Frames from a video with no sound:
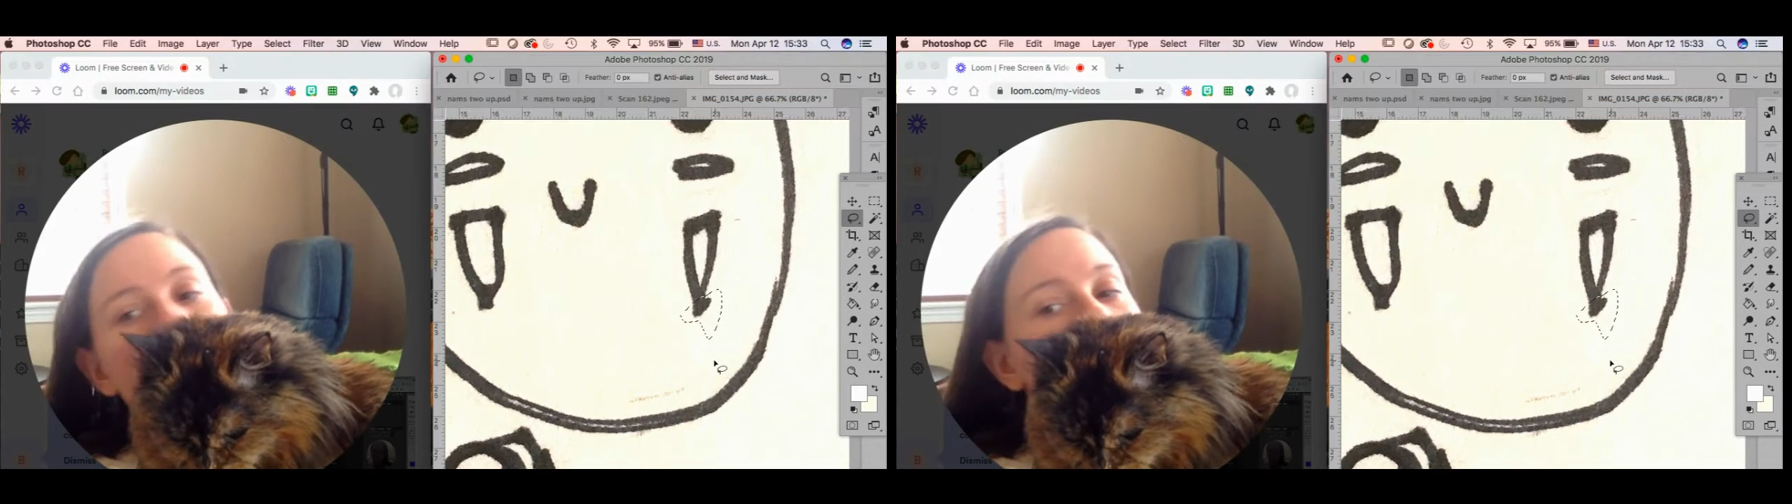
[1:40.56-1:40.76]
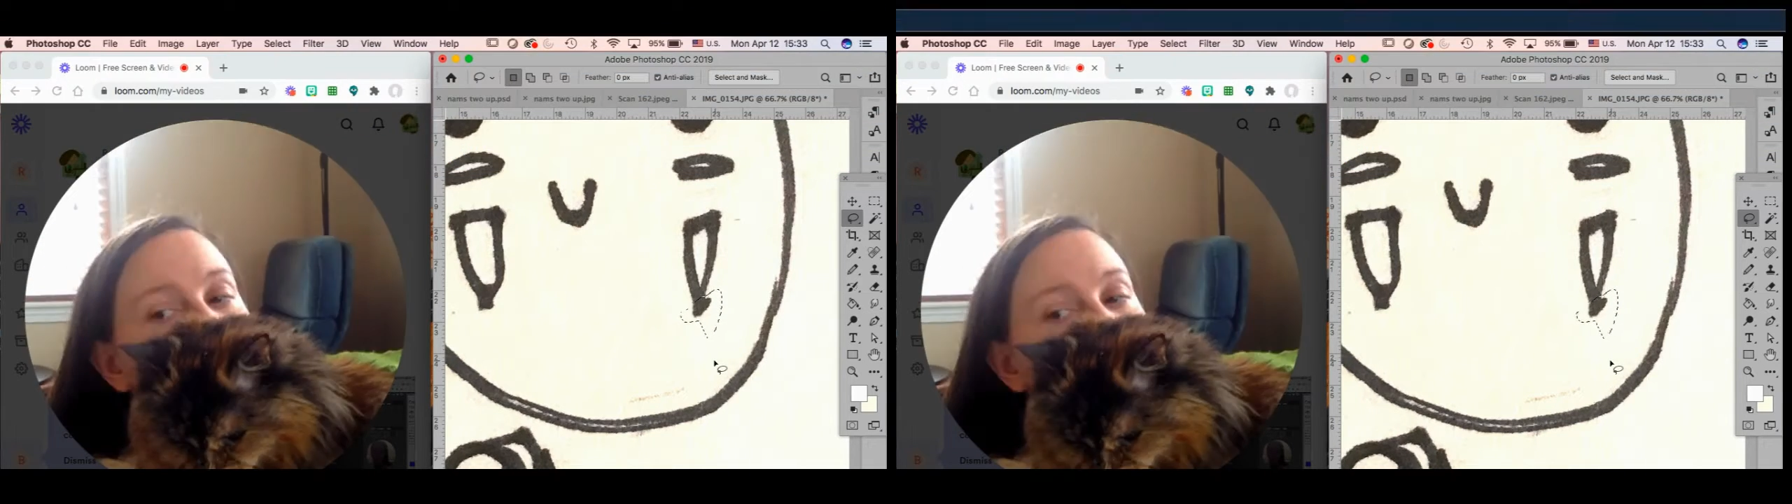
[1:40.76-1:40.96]

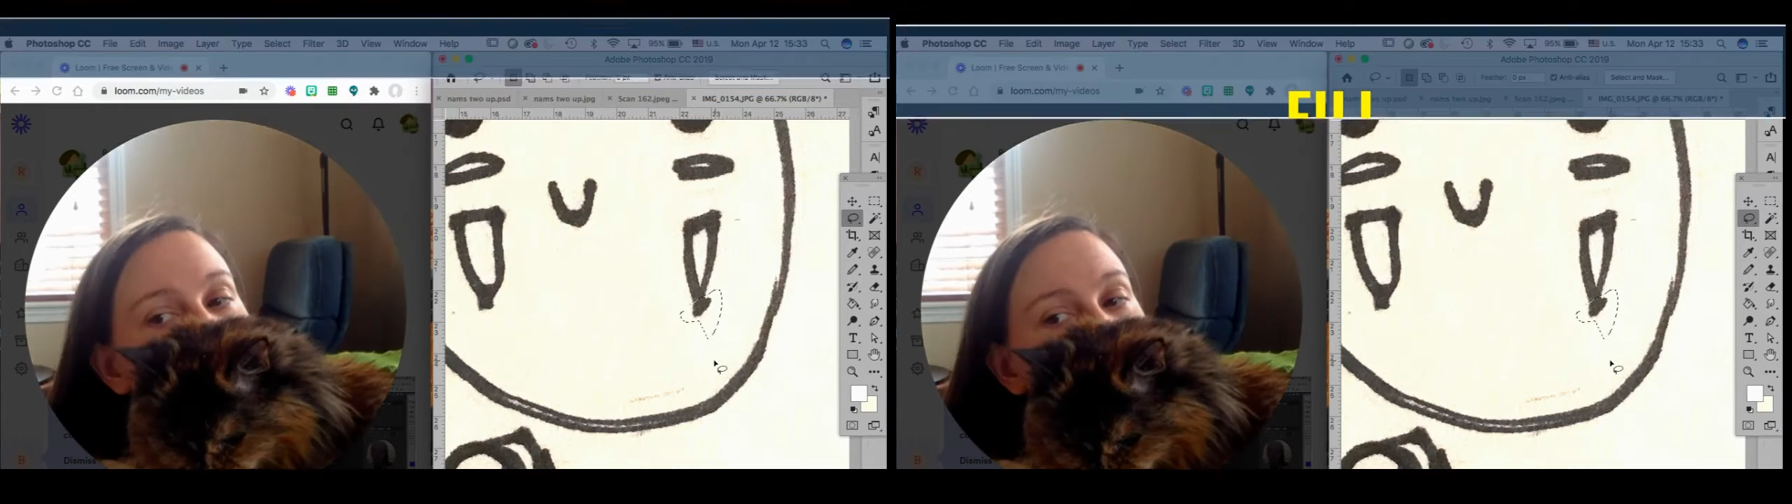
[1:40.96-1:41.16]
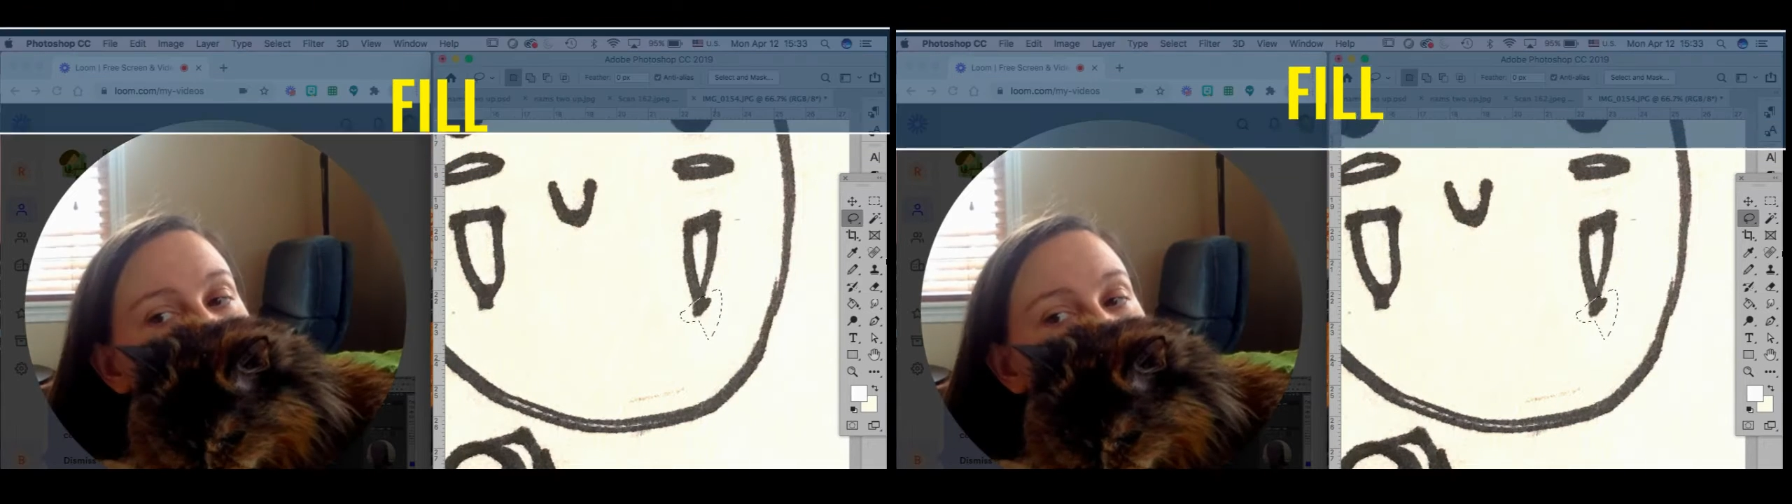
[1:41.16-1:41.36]
what I
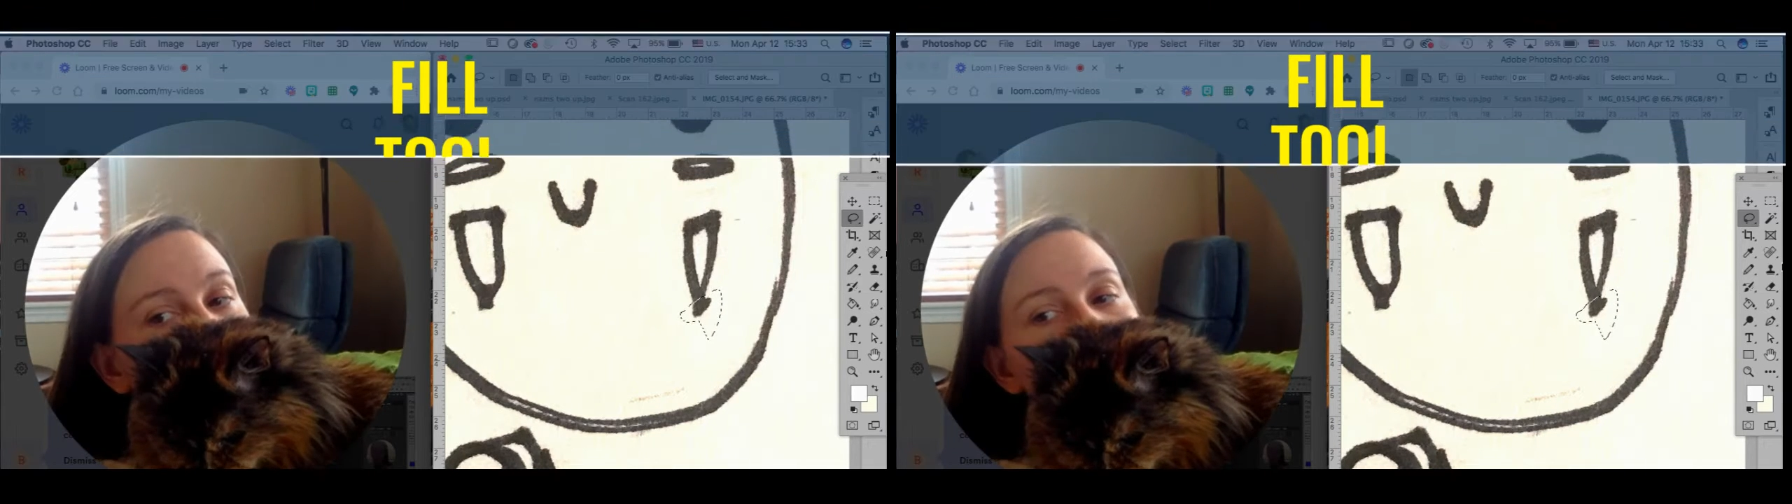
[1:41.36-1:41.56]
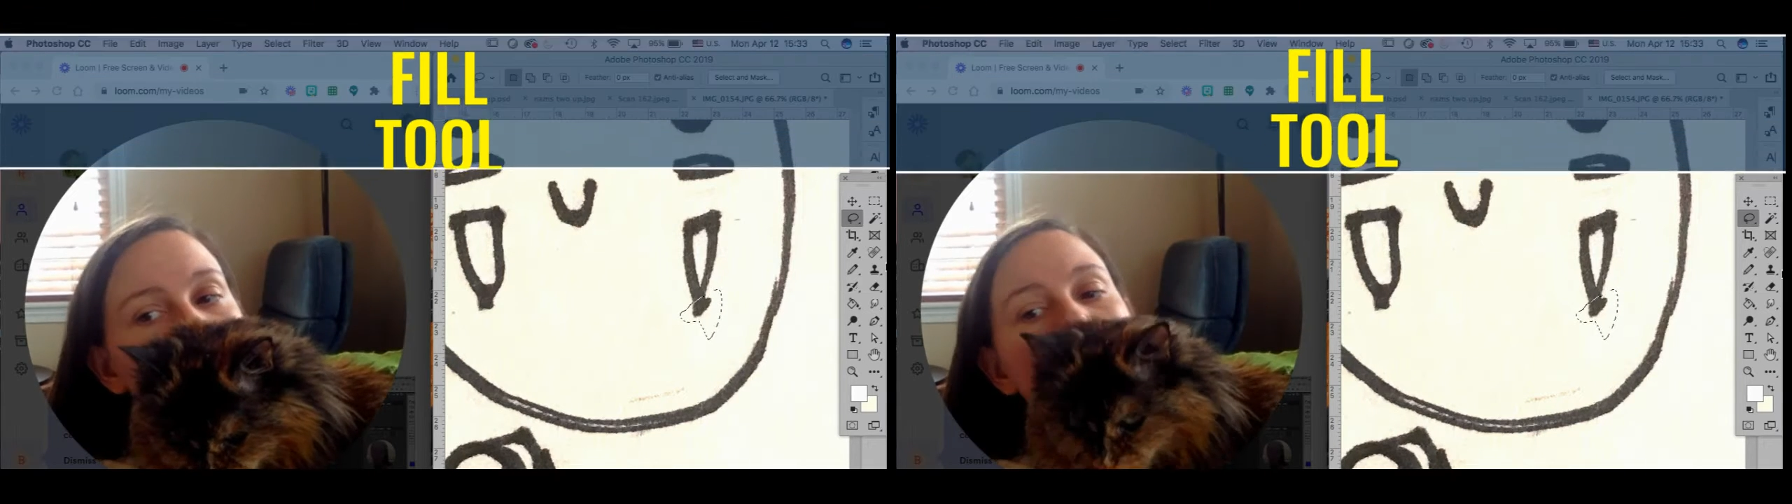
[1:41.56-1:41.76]
can
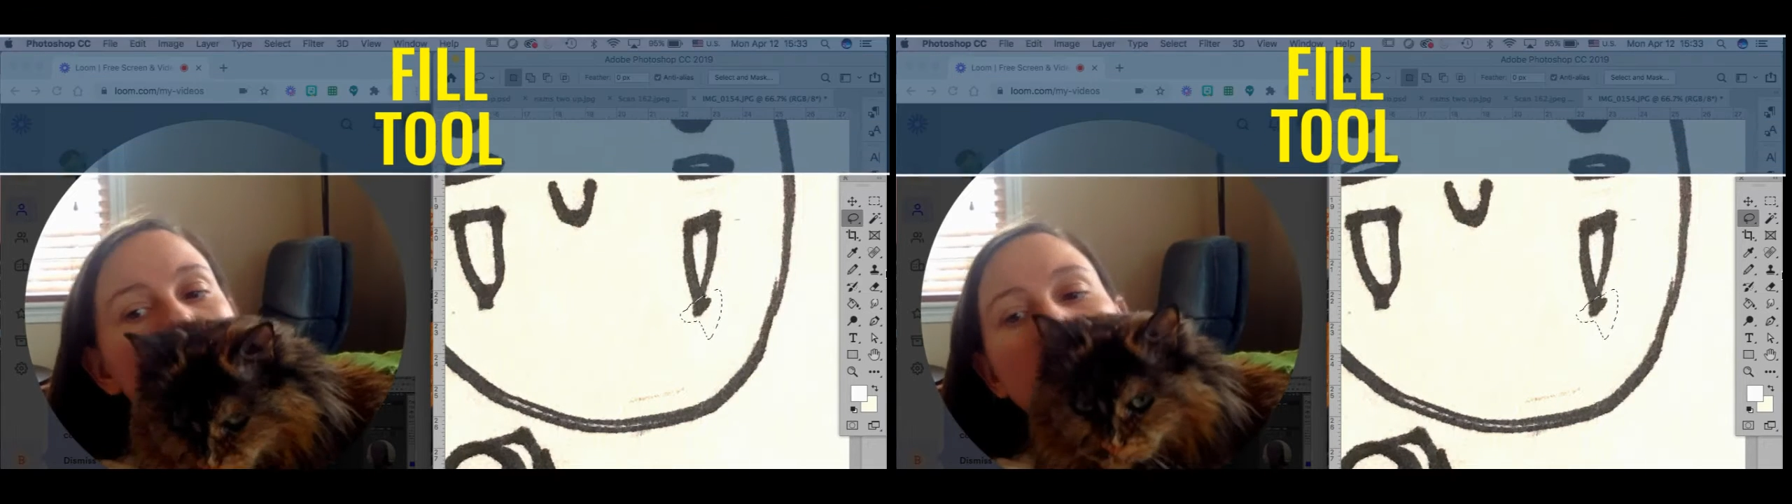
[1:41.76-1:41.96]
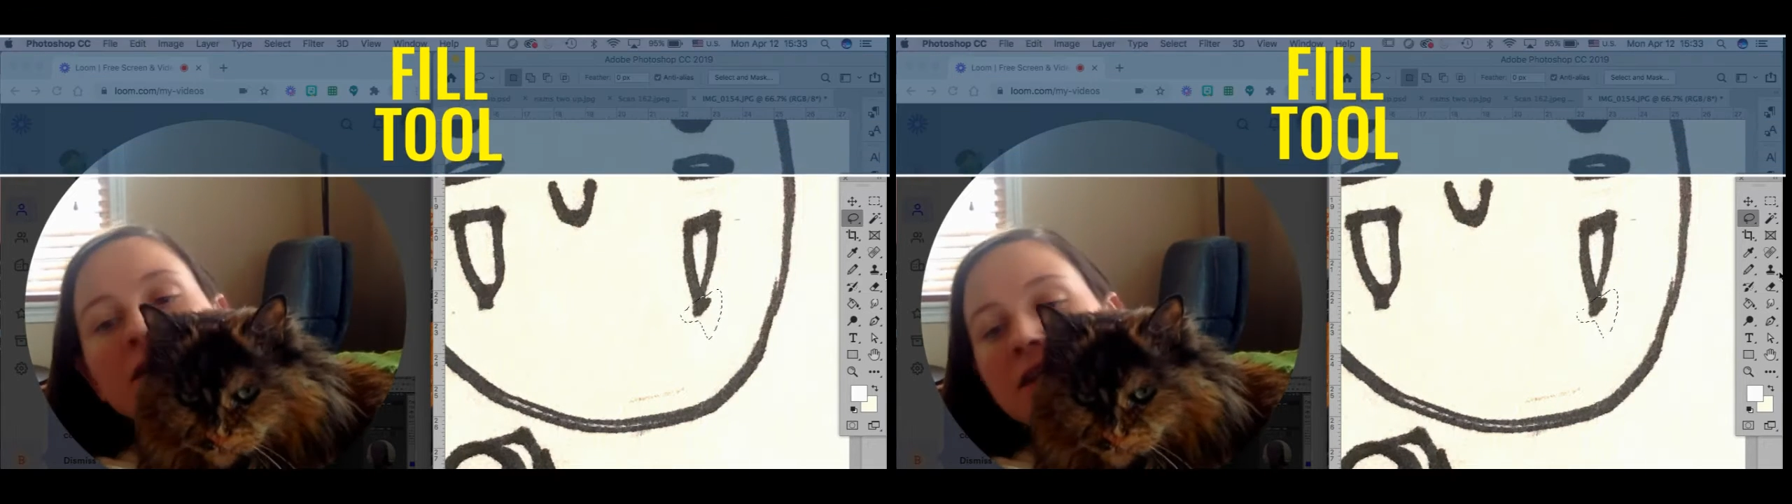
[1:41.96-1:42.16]
do